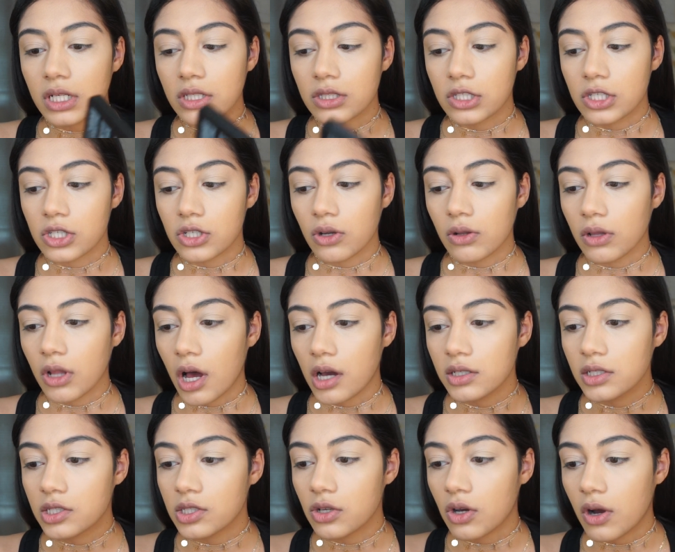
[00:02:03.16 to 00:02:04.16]
in so
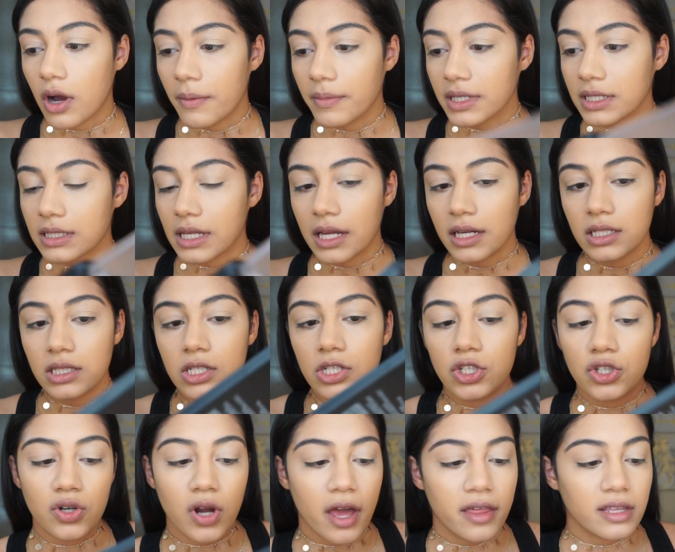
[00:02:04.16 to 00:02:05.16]
long, so I'm excited to
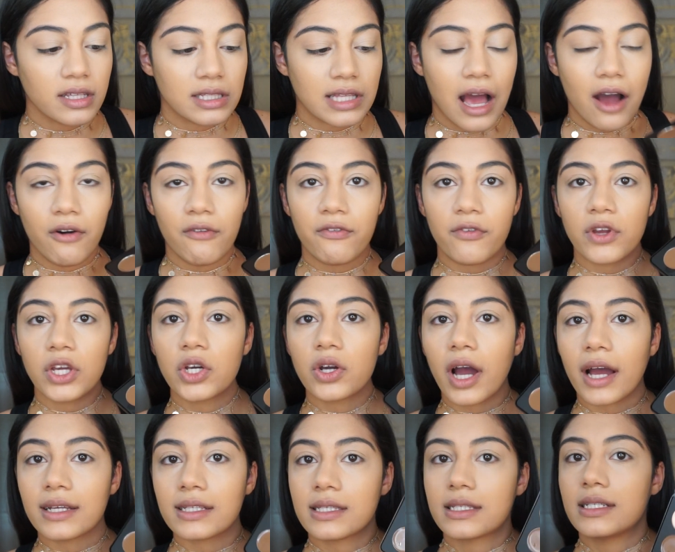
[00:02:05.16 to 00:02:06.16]
try this out for you
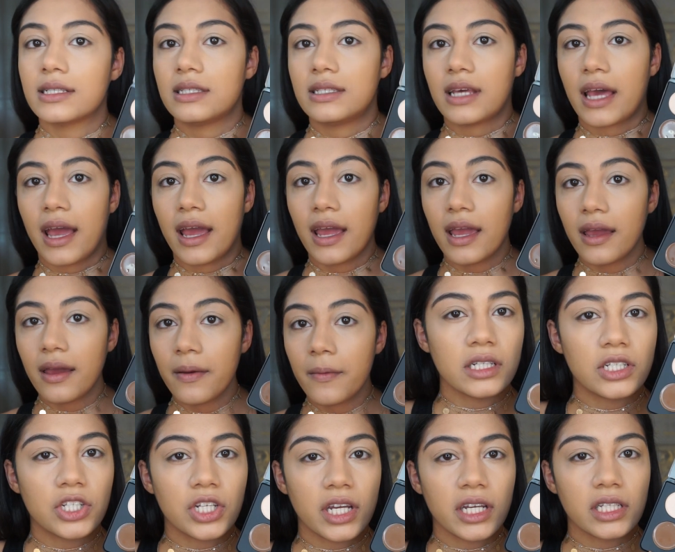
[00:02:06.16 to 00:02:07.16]
guys today.
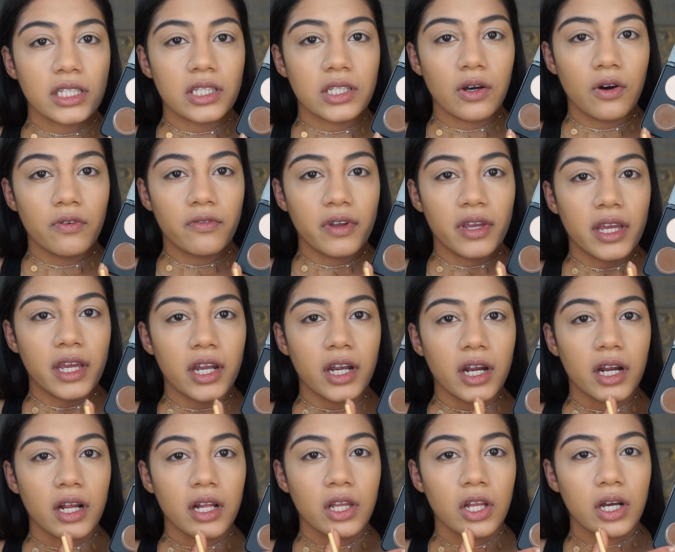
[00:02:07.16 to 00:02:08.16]
These shades over
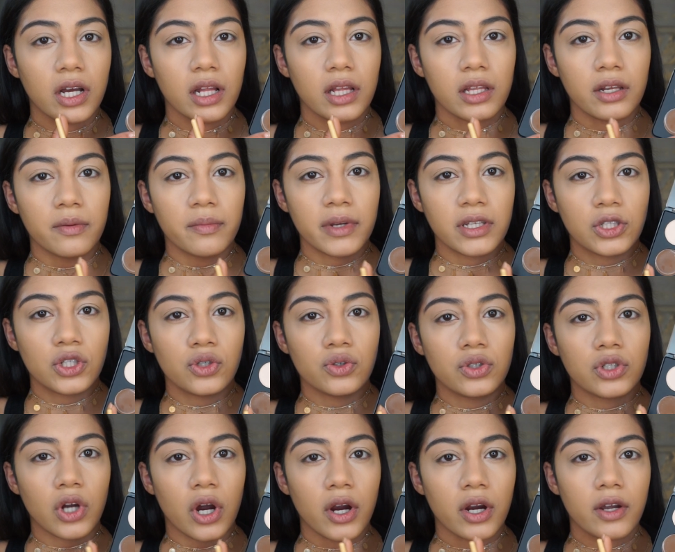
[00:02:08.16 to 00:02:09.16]
here look a little bit too
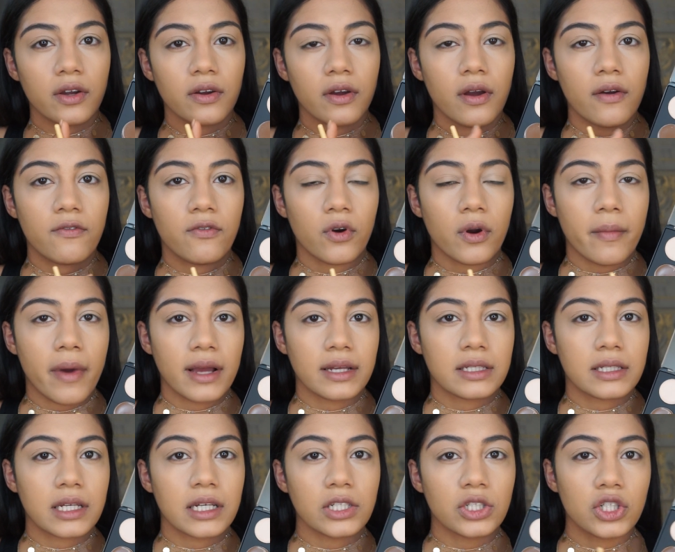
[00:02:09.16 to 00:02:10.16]
dark for my
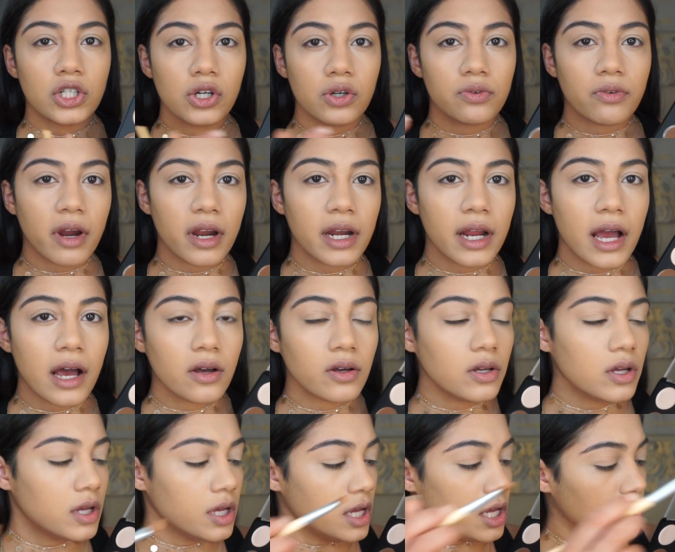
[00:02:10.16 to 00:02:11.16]
skin tone right
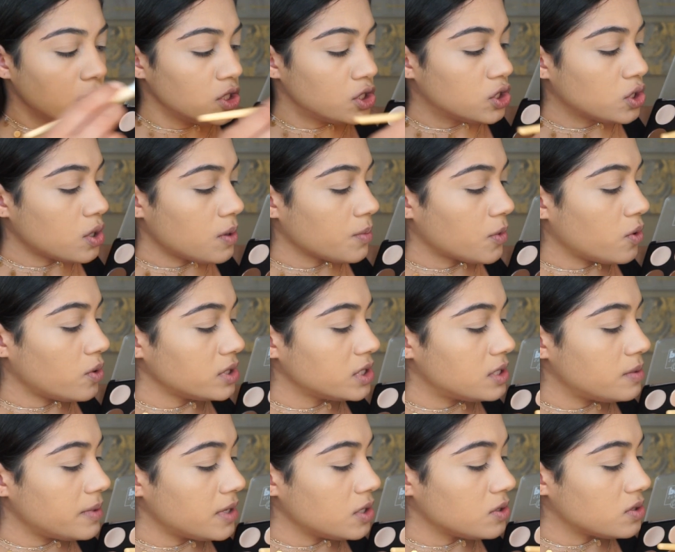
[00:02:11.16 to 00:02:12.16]
now, so I'm going
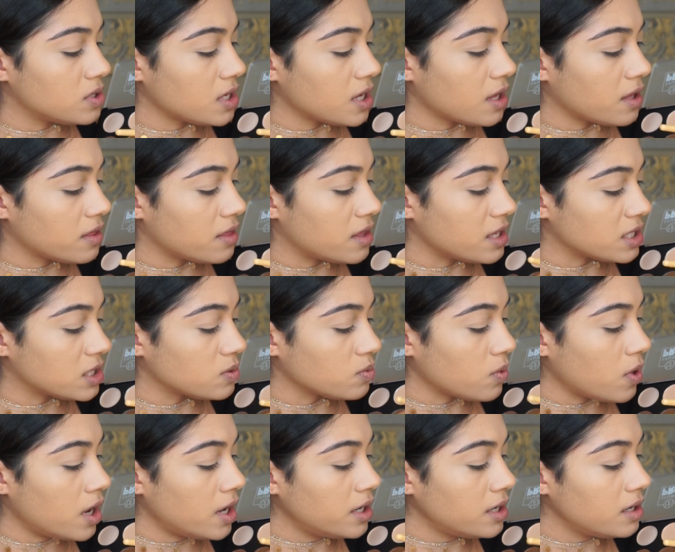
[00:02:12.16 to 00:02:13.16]
to be using this
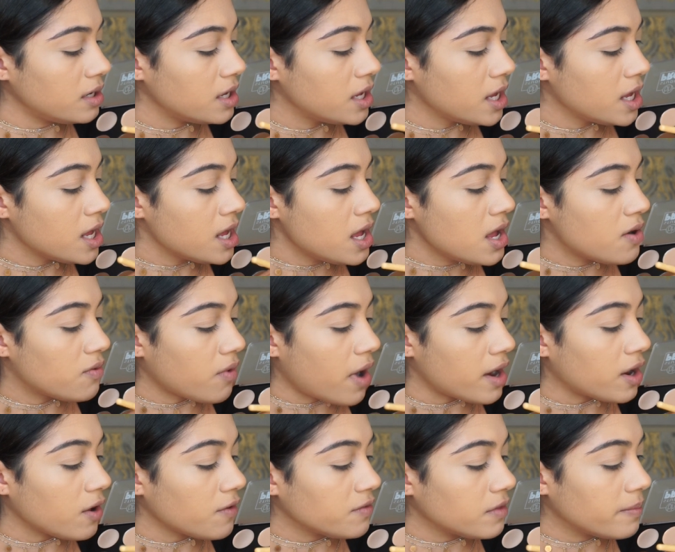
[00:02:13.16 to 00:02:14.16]
one.
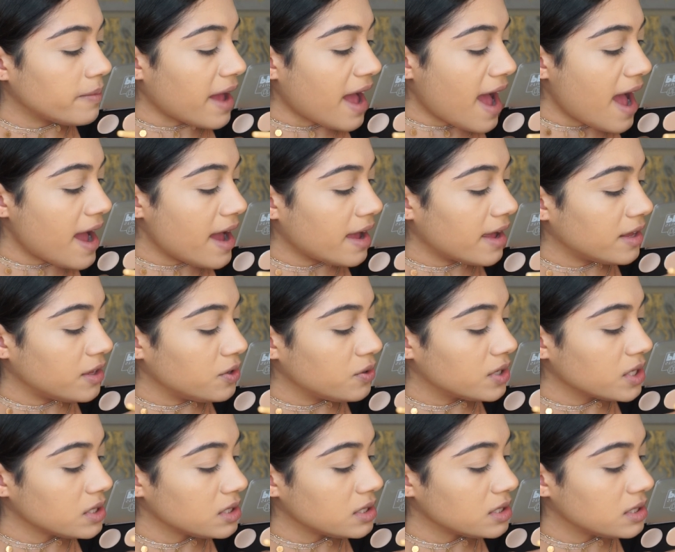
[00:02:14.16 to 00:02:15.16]
Right off the bat, you
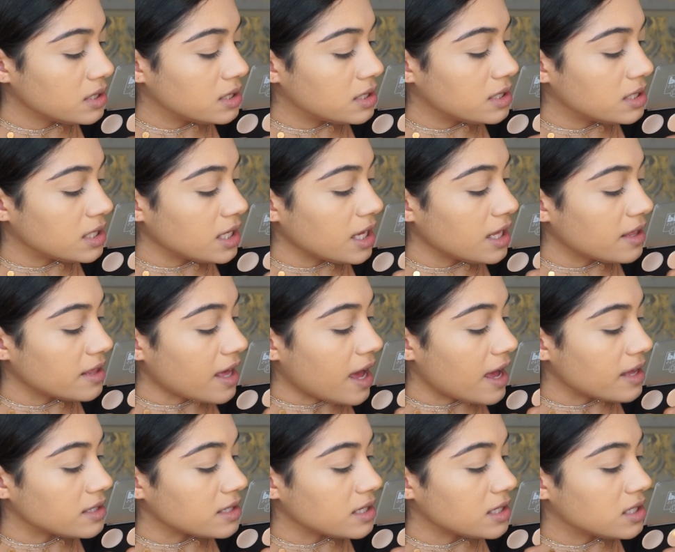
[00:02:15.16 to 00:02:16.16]
can see
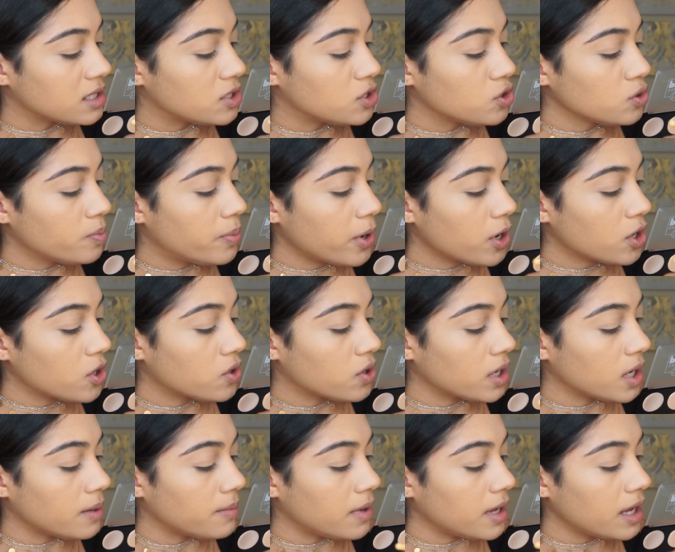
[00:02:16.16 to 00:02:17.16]
that it's super
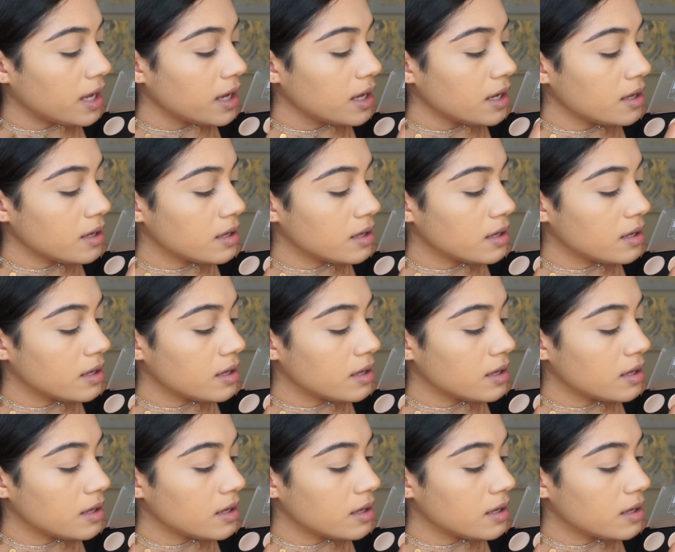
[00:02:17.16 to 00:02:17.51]
creamy.